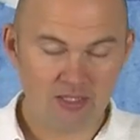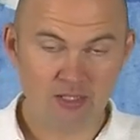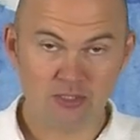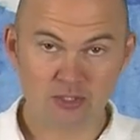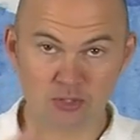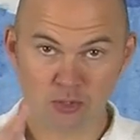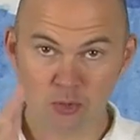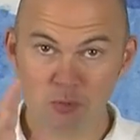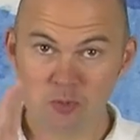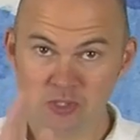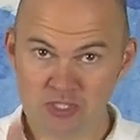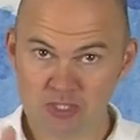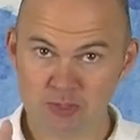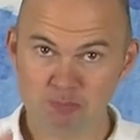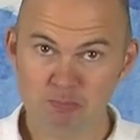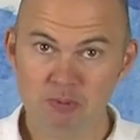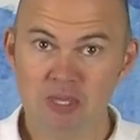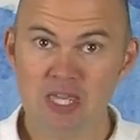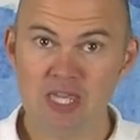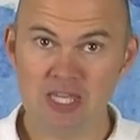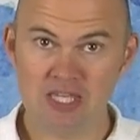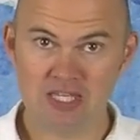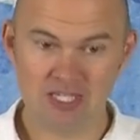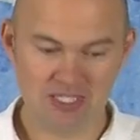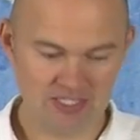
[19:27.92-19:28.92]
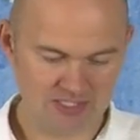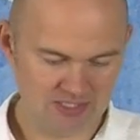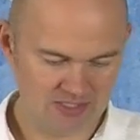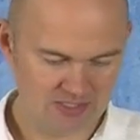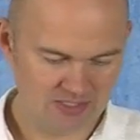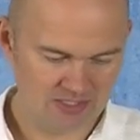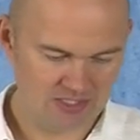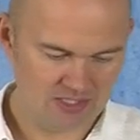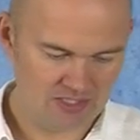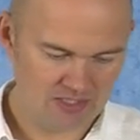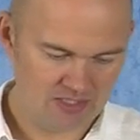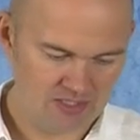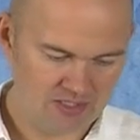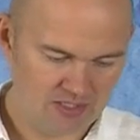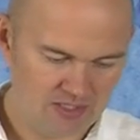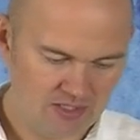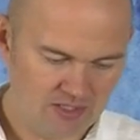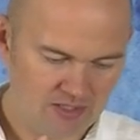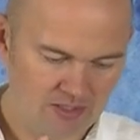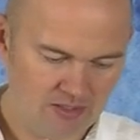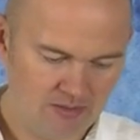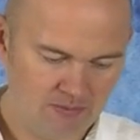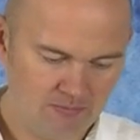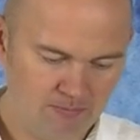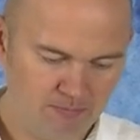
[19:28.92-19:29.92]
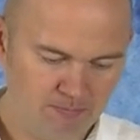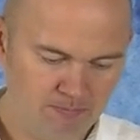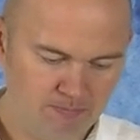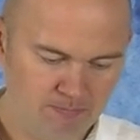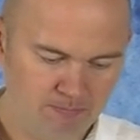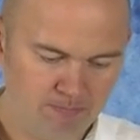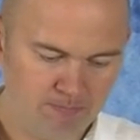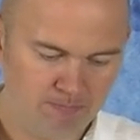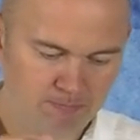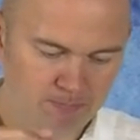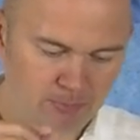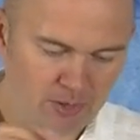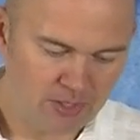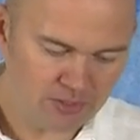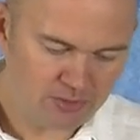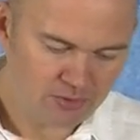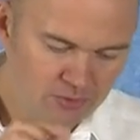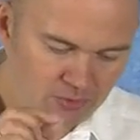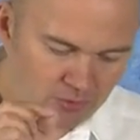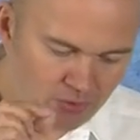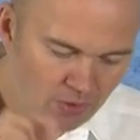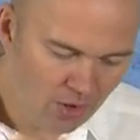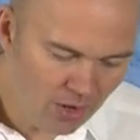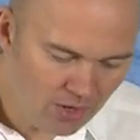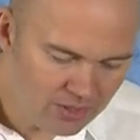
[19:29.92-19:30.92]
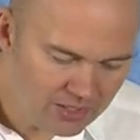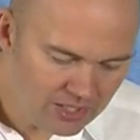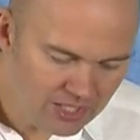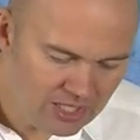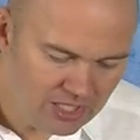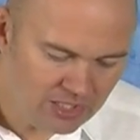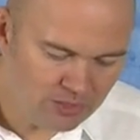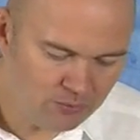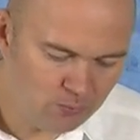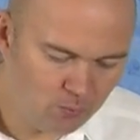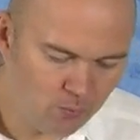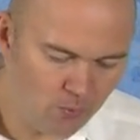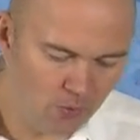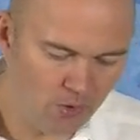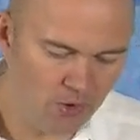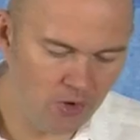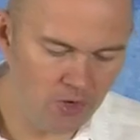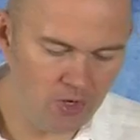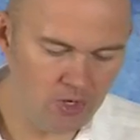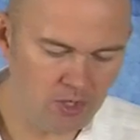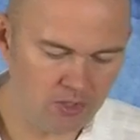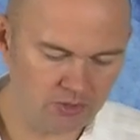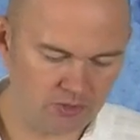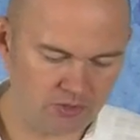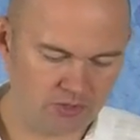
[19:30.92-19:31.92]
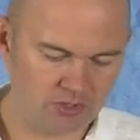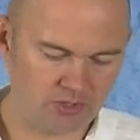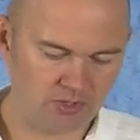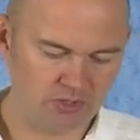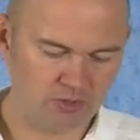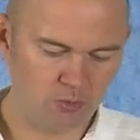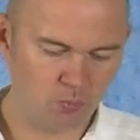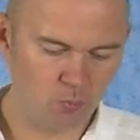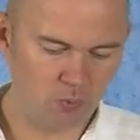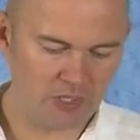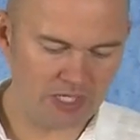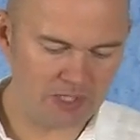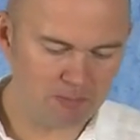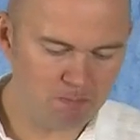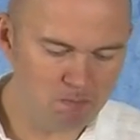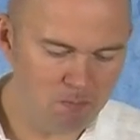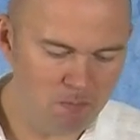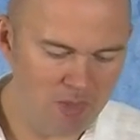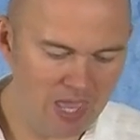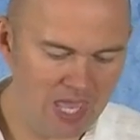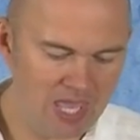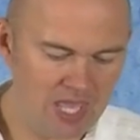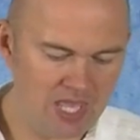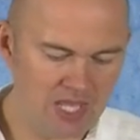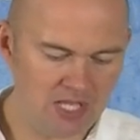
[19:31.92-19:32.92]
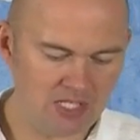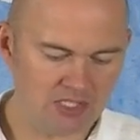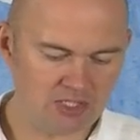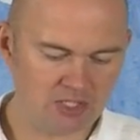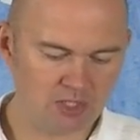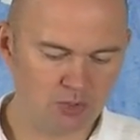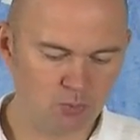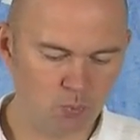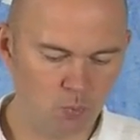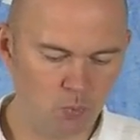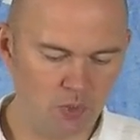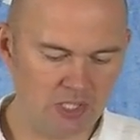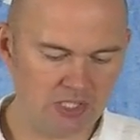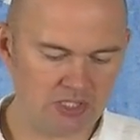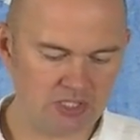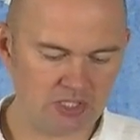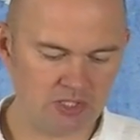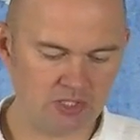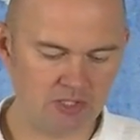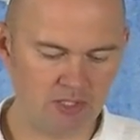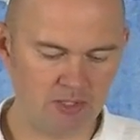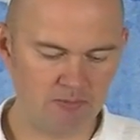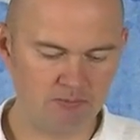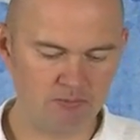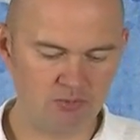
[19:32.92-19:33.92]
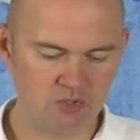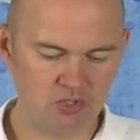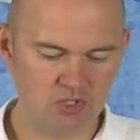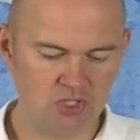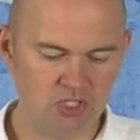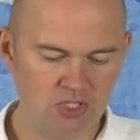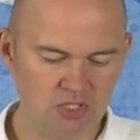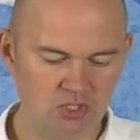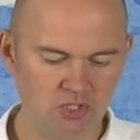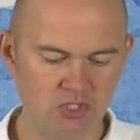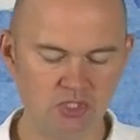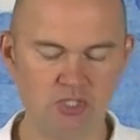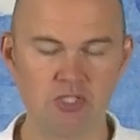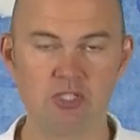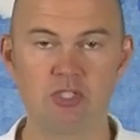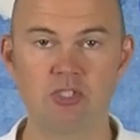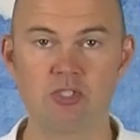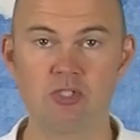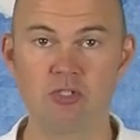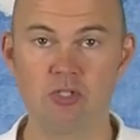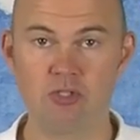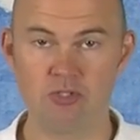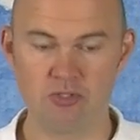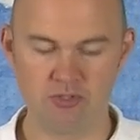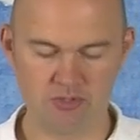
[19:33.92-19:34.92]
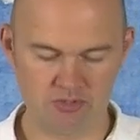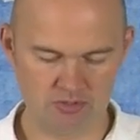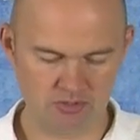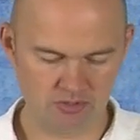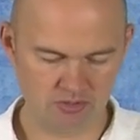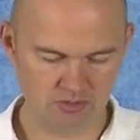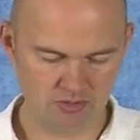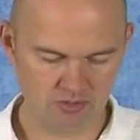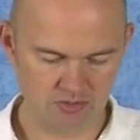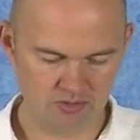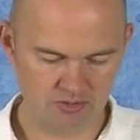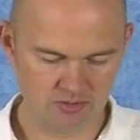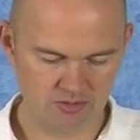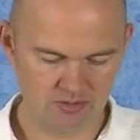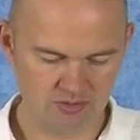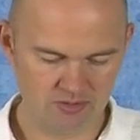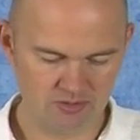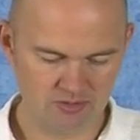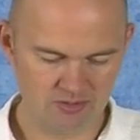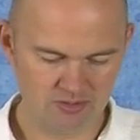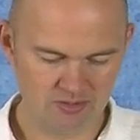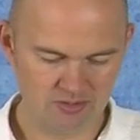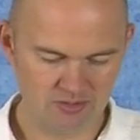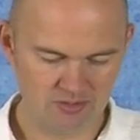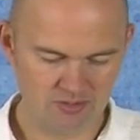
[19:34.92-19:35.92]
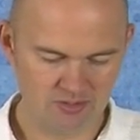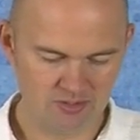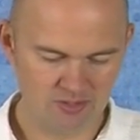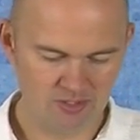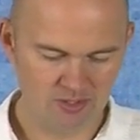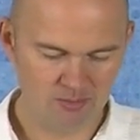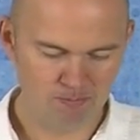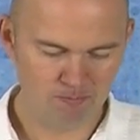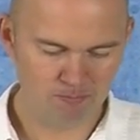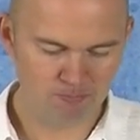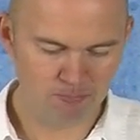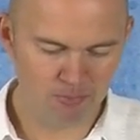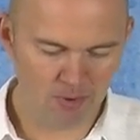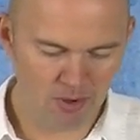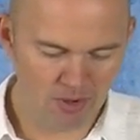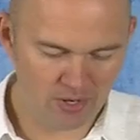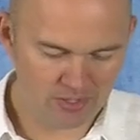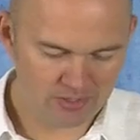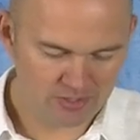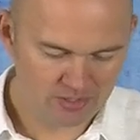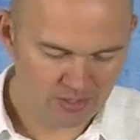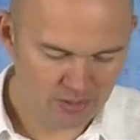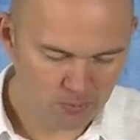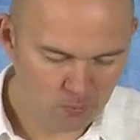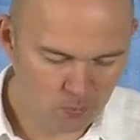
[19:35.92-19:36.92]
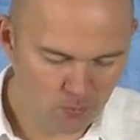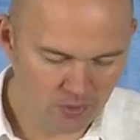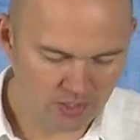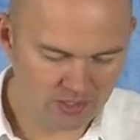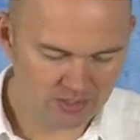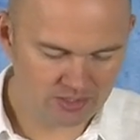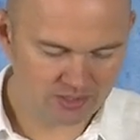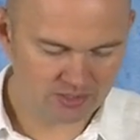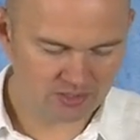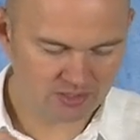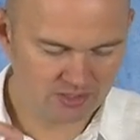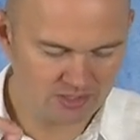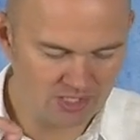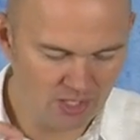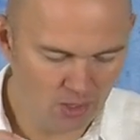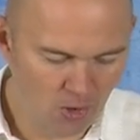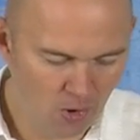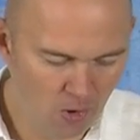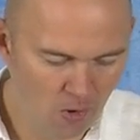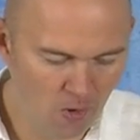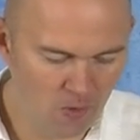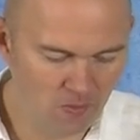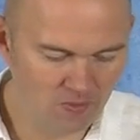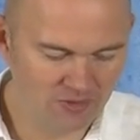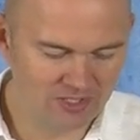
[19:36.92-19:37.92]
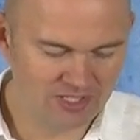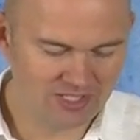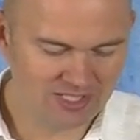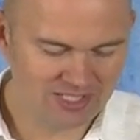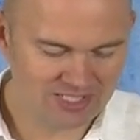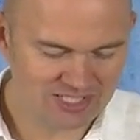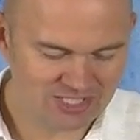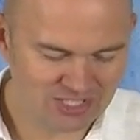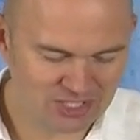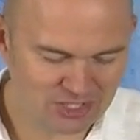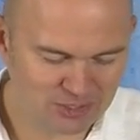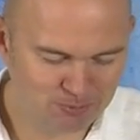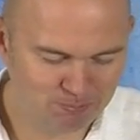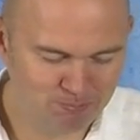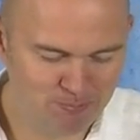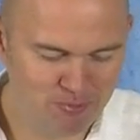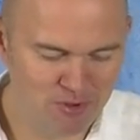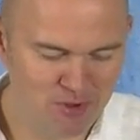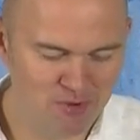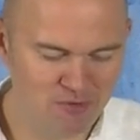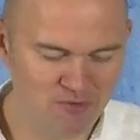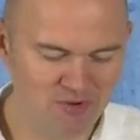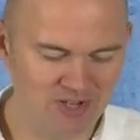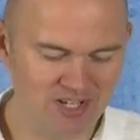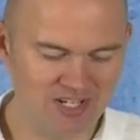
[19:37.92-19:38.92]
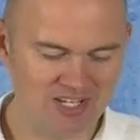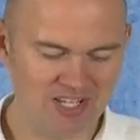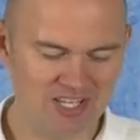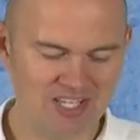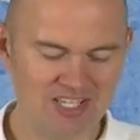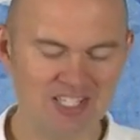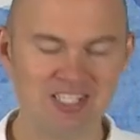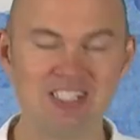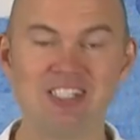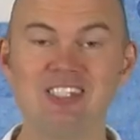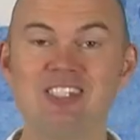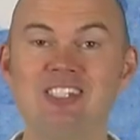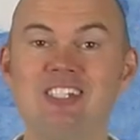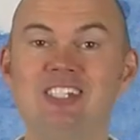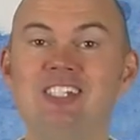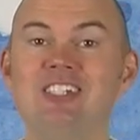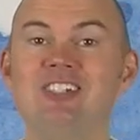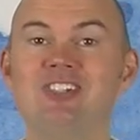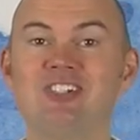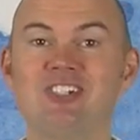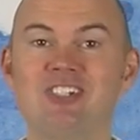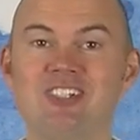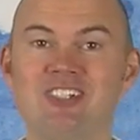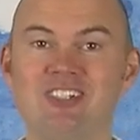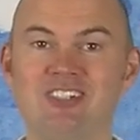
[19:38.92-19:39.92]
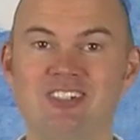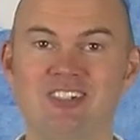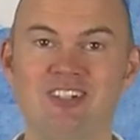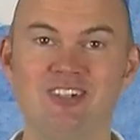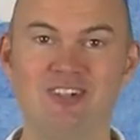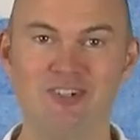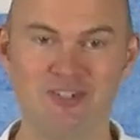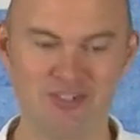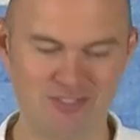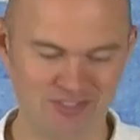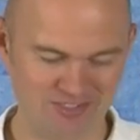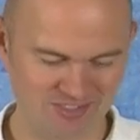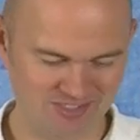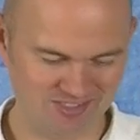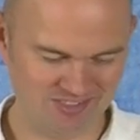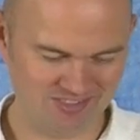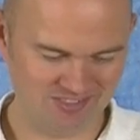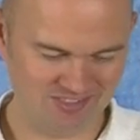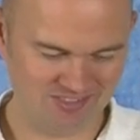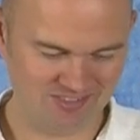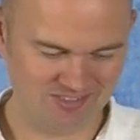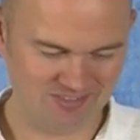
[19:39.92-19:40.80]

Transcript: So we speak, but not in words with man's wisdom teaches us, but with the Holy Spirit teaches us,